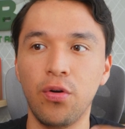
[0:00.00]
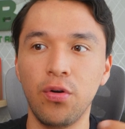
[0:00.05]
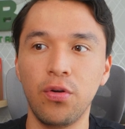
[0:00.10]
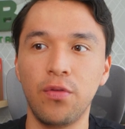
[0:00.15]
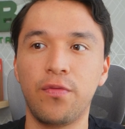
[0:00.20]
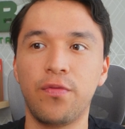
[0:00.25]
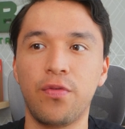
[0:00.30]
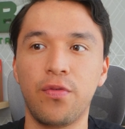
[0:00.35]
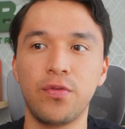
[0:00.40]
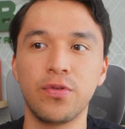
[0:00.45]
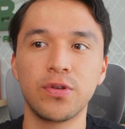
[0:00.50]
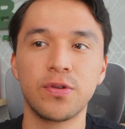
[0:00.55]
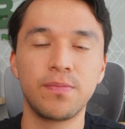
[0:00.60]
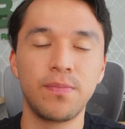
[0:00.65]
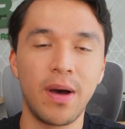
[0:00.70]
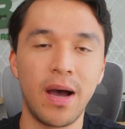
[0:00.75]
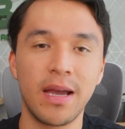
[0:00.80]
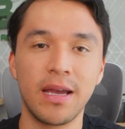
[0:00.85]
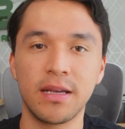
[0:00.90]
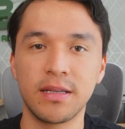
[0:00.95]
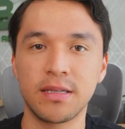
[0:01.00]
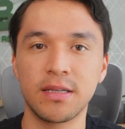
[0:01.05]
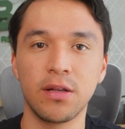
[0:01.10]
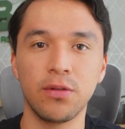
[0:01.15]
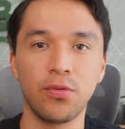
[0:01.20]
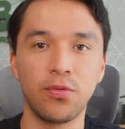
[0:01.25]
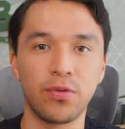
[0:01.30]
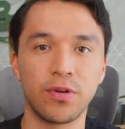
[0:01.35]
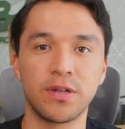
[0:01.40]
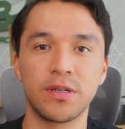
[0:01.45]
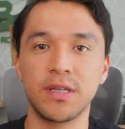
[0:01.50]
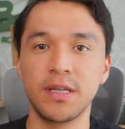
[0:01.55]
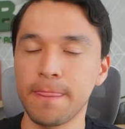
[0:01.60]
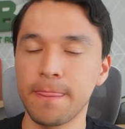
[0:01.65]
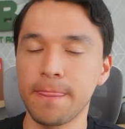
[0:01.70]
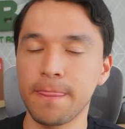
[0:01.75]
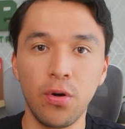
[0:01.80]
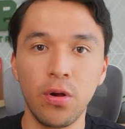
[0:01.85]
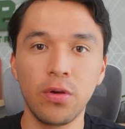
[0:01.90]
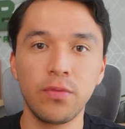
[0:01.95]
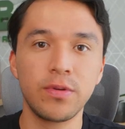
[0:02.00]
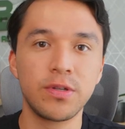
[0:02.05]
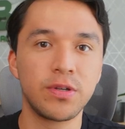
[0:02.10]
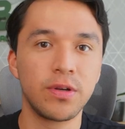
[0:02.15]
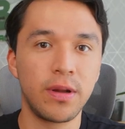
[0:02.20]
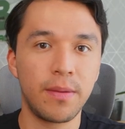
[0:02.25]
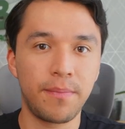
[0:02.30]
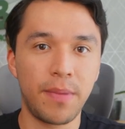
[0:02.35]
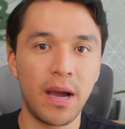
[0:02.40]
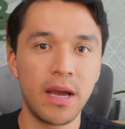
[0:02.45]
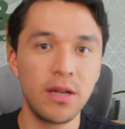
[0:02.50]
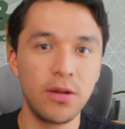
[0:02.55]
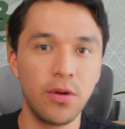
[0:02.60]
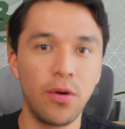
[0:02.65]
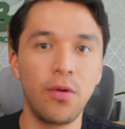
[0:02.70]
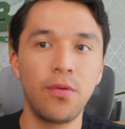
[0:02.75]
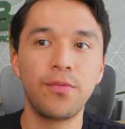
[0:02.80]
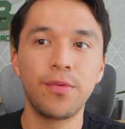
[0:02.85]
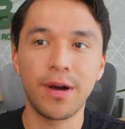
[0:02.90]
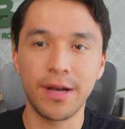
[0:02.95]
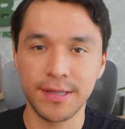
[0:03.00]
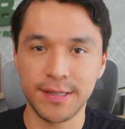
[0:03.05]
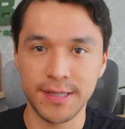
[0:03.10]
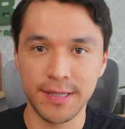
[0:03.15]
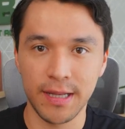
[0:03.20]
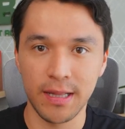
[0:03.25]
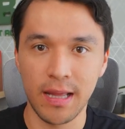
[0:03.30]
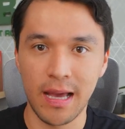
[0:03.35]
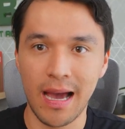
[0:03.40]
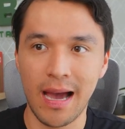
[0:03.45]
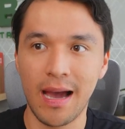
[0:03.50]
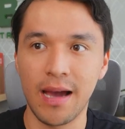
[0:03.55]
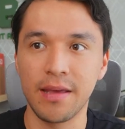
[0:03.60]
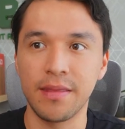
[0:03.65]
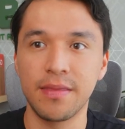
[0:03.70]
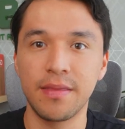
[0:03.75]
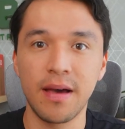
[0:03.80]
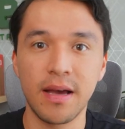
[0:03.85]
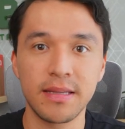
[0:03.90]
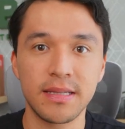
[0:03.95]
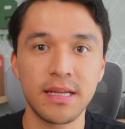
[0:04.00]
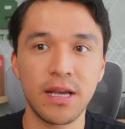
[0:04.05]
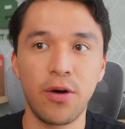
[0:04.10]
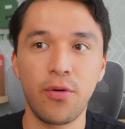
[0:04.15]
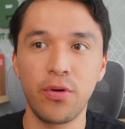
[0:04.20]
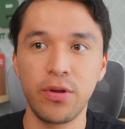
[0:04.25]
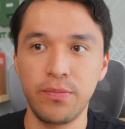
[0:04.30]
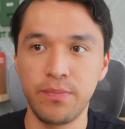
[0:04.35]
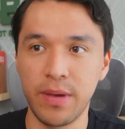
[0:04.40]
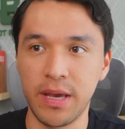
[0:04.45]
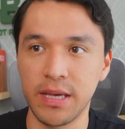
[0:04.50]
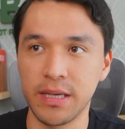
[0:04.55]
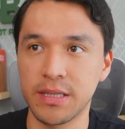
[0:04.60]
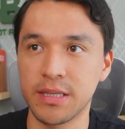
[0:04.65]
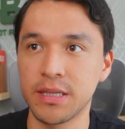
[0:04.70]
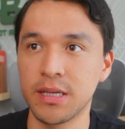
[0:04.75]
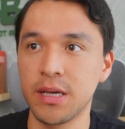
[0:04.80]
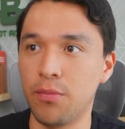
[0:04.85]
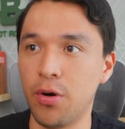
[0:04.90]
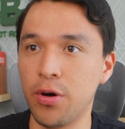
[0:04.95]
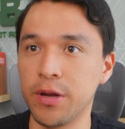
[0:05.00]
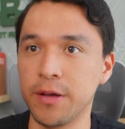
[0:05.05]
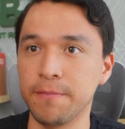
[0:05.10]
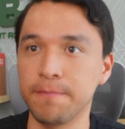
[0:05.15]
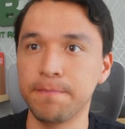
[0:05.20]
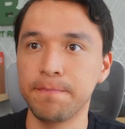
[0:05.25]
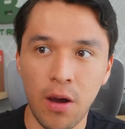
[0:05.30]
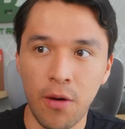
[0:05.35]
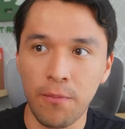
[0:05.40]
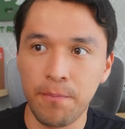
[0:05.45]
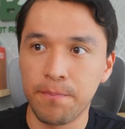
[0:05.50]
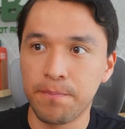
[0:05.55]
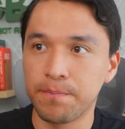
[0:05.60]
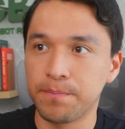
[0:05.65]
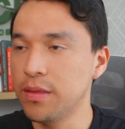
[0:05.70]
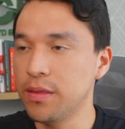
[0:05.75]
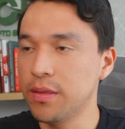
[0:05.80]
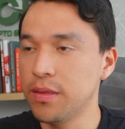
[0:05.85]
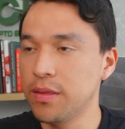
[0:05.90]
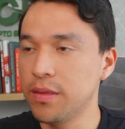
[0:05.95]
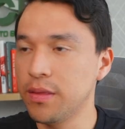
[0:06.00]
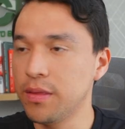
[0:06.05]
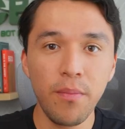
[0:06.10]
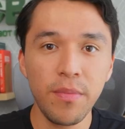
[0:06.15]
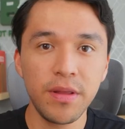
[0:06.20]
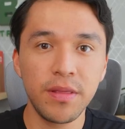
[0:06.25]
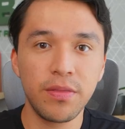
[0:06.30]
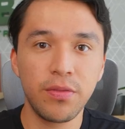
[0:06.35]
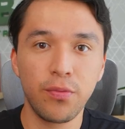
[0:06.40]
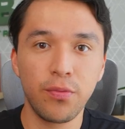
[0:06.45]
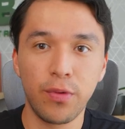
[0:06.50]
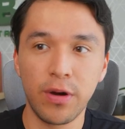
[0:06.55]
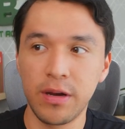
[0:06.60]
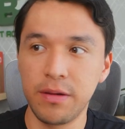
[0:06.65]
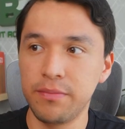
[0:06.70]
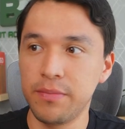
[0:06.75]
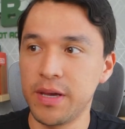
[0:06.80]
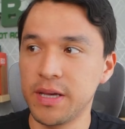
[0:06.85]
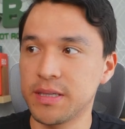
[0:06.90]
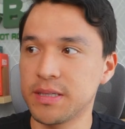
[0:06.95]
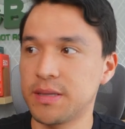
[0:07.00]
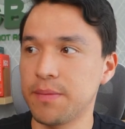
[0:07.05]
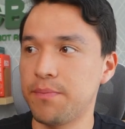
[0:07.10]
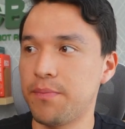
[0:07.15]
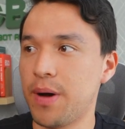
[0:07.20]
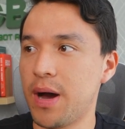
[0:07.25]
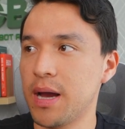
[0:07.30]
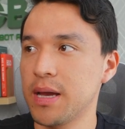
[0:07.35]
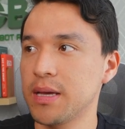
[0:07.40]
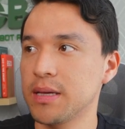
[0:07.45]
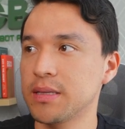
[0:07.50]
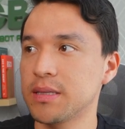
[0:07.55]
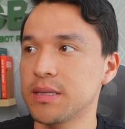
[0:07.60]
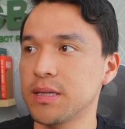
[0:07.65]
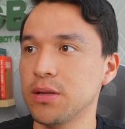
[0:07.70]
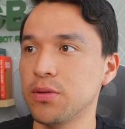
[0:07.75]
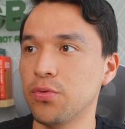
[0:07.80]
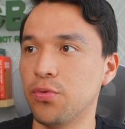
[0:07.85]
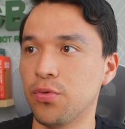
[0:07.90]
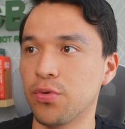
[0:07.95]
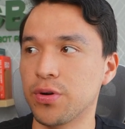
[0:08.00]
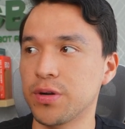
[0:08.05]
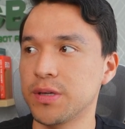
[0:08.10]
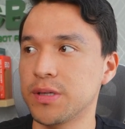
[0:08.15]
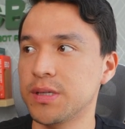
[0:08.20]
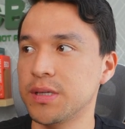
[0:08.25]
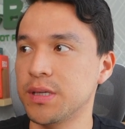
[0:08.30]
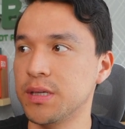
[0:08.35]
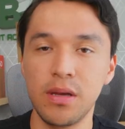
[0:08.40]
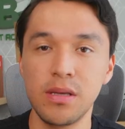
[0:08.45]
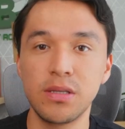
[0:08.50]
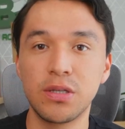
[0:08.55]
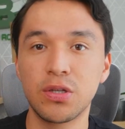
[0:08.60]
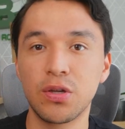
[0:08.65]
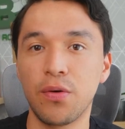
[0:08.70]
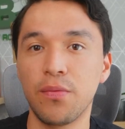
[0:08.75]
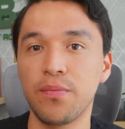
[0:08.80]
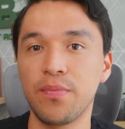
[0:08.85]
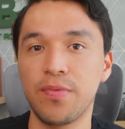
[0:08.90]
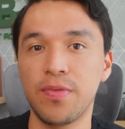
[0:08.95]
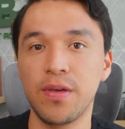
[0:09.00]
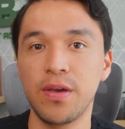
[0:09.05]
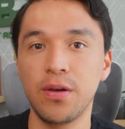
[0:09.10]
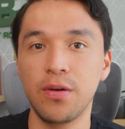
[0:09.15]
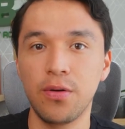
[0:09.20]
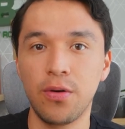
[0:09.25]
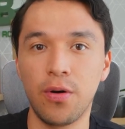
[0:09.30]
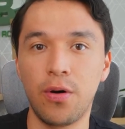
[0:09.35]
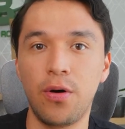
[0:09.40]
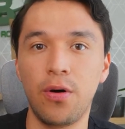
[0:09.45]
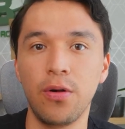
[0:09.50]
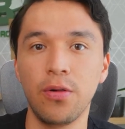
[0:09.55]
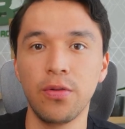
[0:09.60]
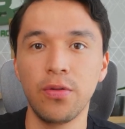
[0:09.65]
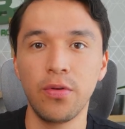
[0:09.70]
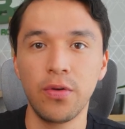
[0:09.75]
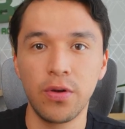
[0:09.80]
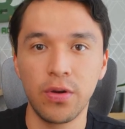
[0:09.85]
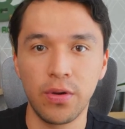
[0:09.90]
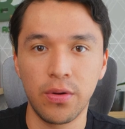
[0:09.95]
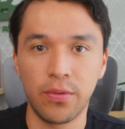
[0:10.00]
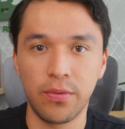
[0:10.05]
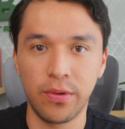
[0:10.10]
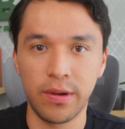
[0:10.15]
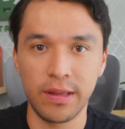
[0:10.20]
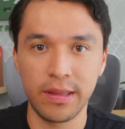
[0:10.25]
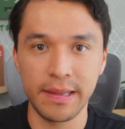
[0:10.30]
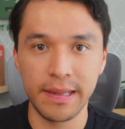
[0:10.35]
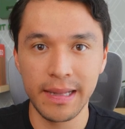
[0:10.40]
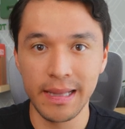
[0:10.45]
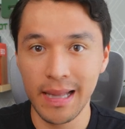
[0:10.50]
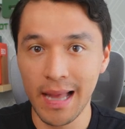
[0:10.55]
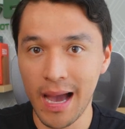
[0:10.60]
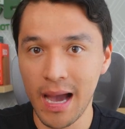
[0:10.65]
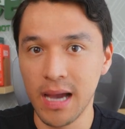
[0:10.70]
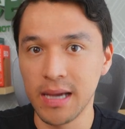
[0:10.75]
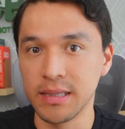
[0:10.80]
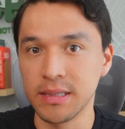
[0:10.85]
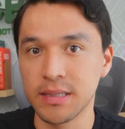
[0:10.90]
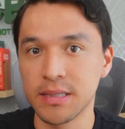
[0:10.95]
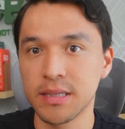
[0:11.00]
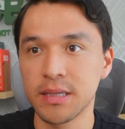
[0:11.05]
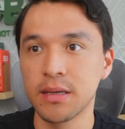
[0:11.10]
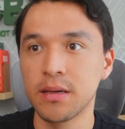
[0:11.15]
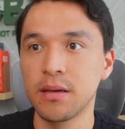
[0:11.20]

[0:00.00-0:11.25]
all of those buy and sell orders. It's always going to buy low and sell high. That's how it makes money. Now, the moment where it makes the buy and sell orders in something called grid lines,